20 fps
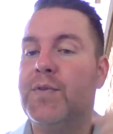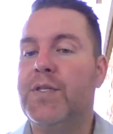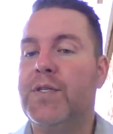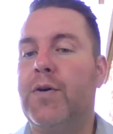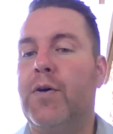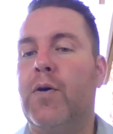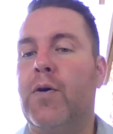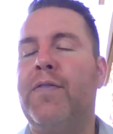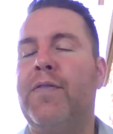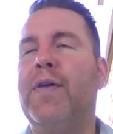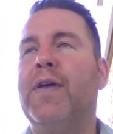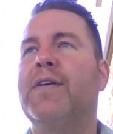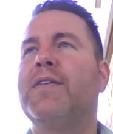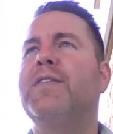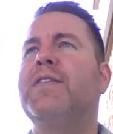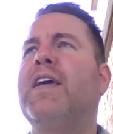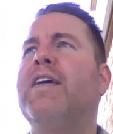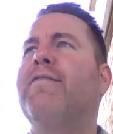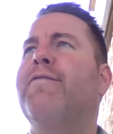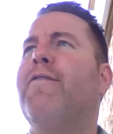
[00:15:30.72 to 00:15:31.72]
So I think
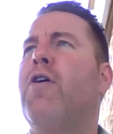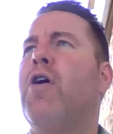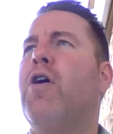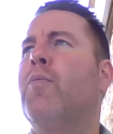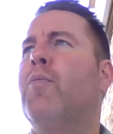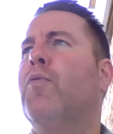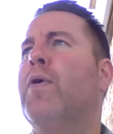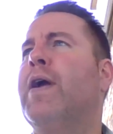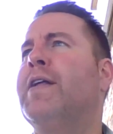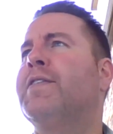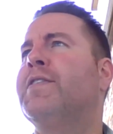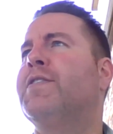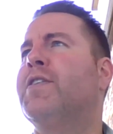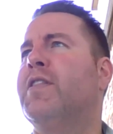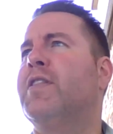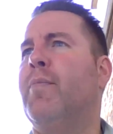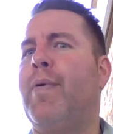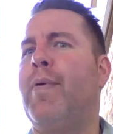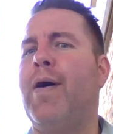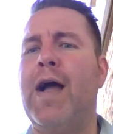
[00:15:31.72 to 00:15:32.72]
State Farm rates
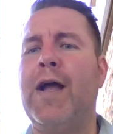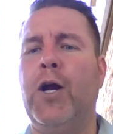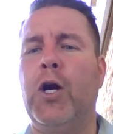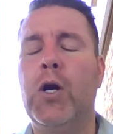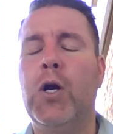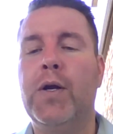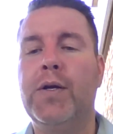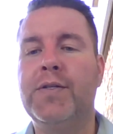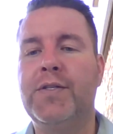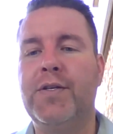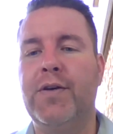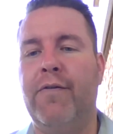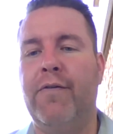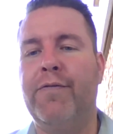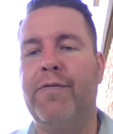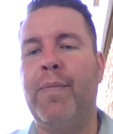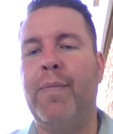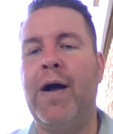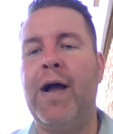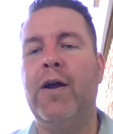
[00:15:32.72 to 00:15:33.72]
to the buyer. So
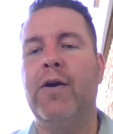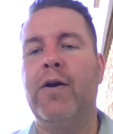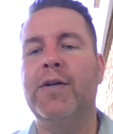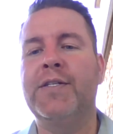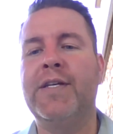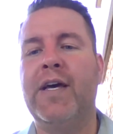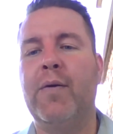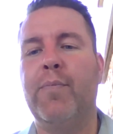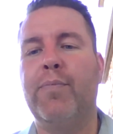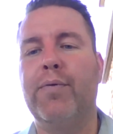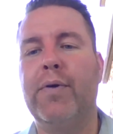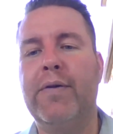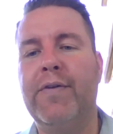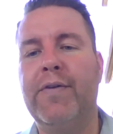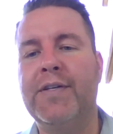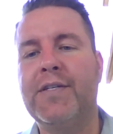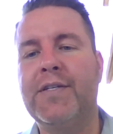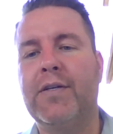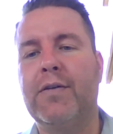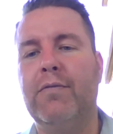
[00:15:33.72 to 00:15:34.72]
if the buyer has had a
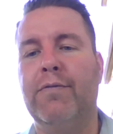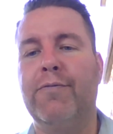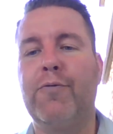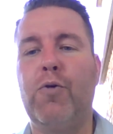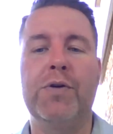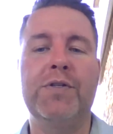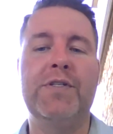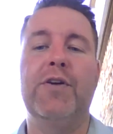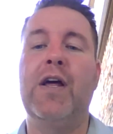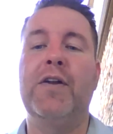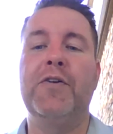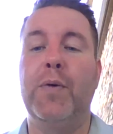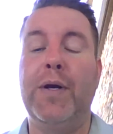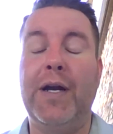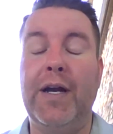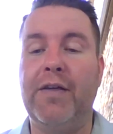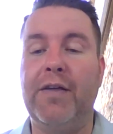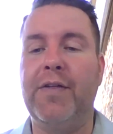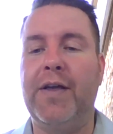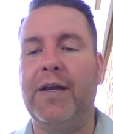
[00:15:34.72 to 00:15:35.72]
previous, of course, they're not
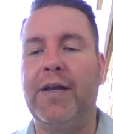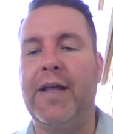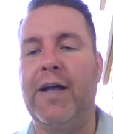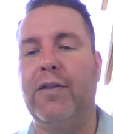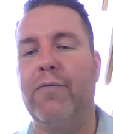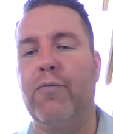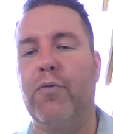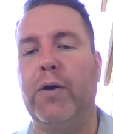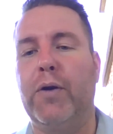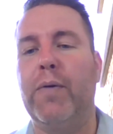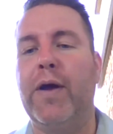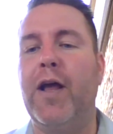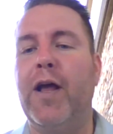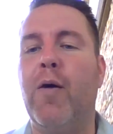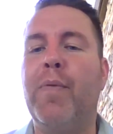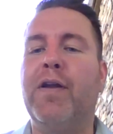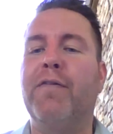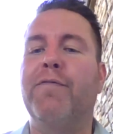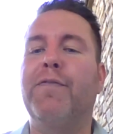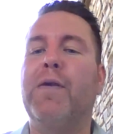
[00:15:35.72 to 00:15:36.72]
doing anything in California right
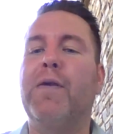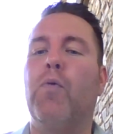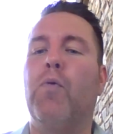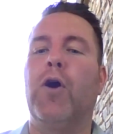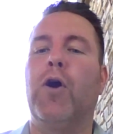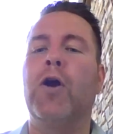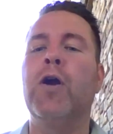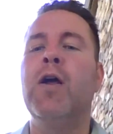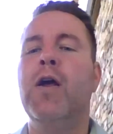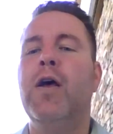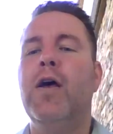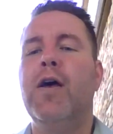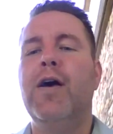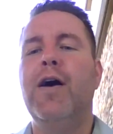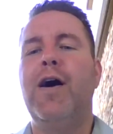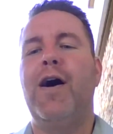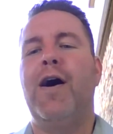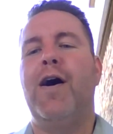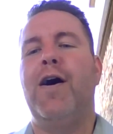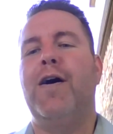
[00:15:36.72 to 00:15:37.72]
now, but if they were,
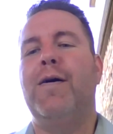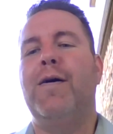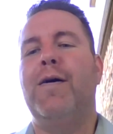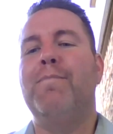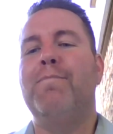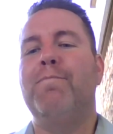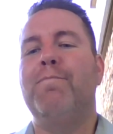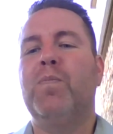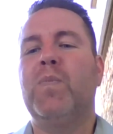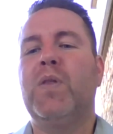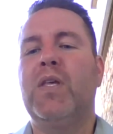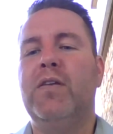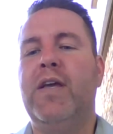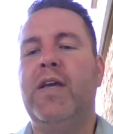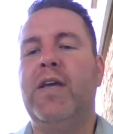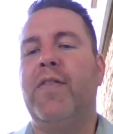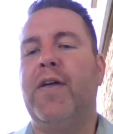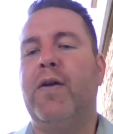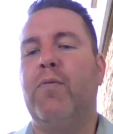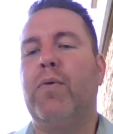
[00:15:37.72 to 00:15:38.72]

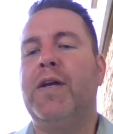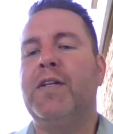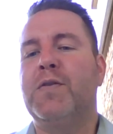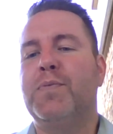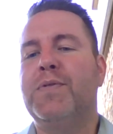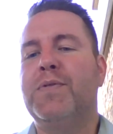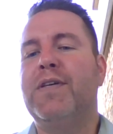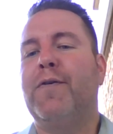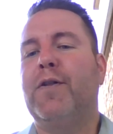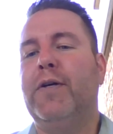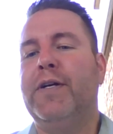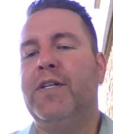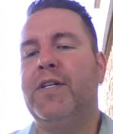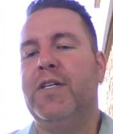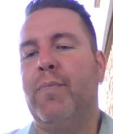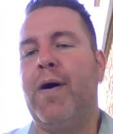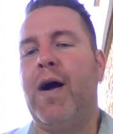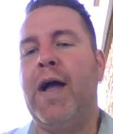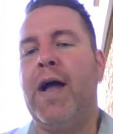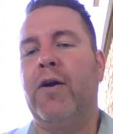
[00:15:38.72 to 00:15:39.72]
yeah, they rate specifically to
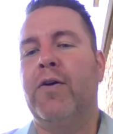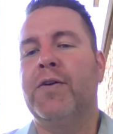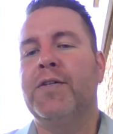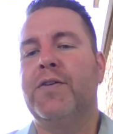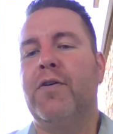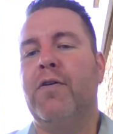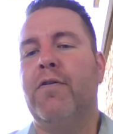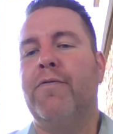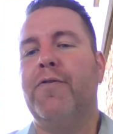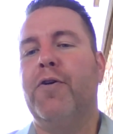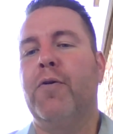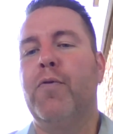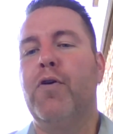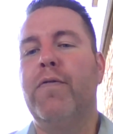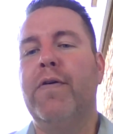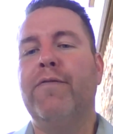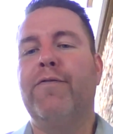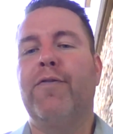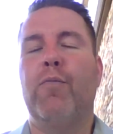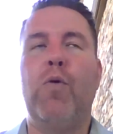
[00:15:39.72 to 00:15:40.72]
the buyer. So if you're
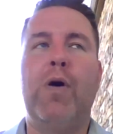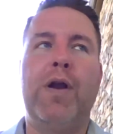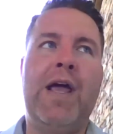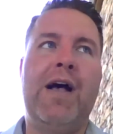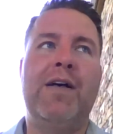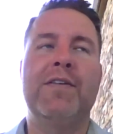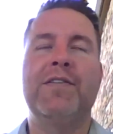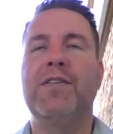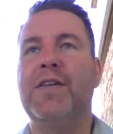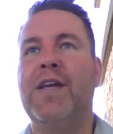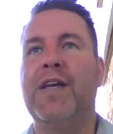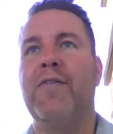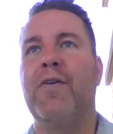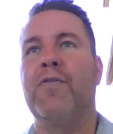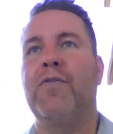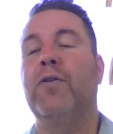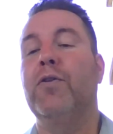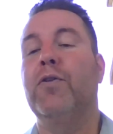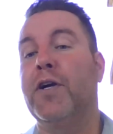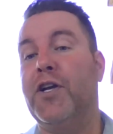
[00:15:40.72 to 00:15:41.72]
moving from one house to the
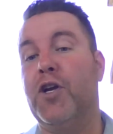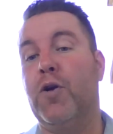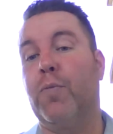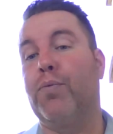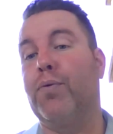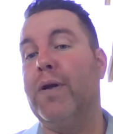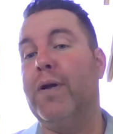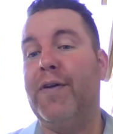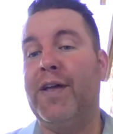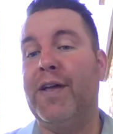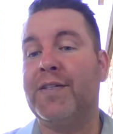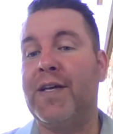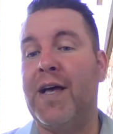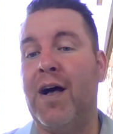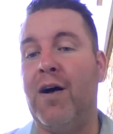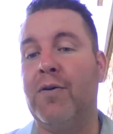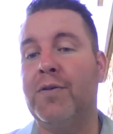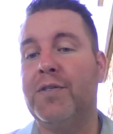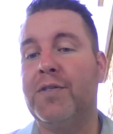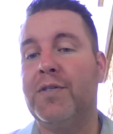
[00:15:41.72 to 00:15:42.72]
other, they'll look at your previous
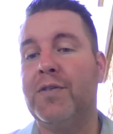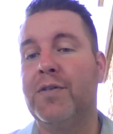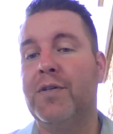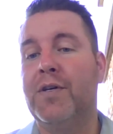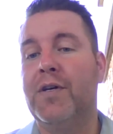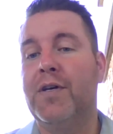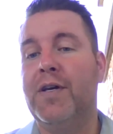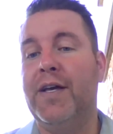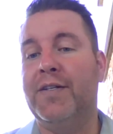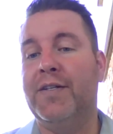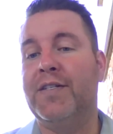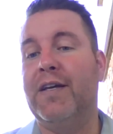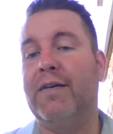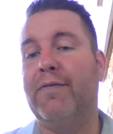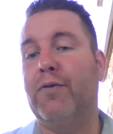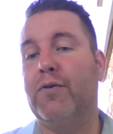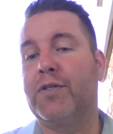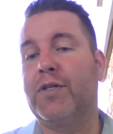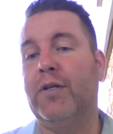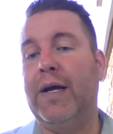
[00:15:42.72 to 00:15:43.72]
house and see
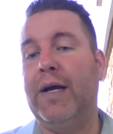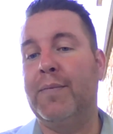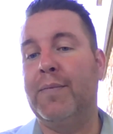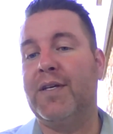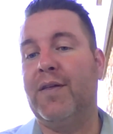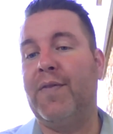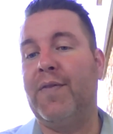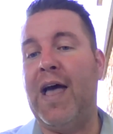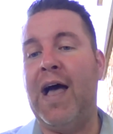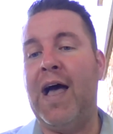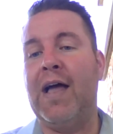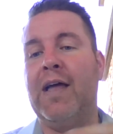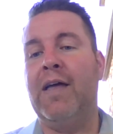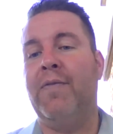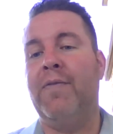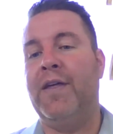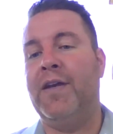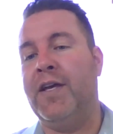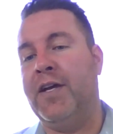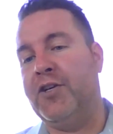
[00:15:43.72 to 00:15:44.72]
if there's claims on that
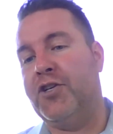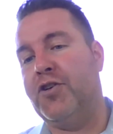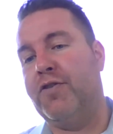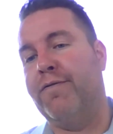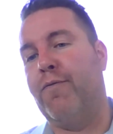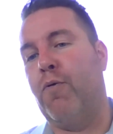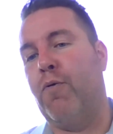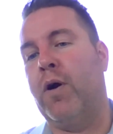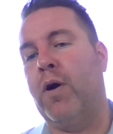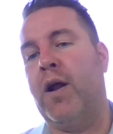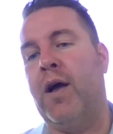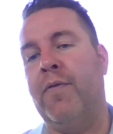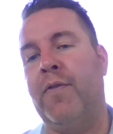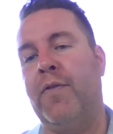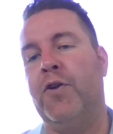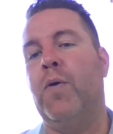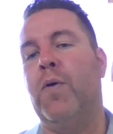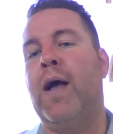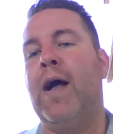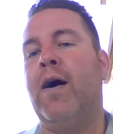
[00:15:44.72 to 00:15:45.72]
and then hit you for it on
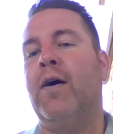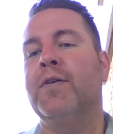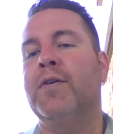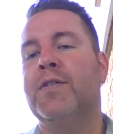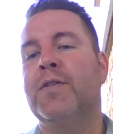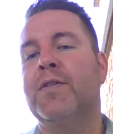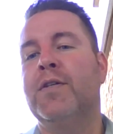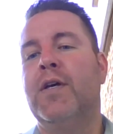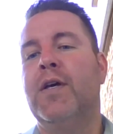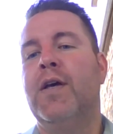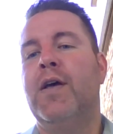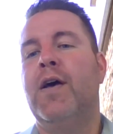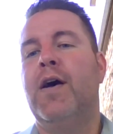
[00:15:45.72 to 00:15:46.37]
the new house.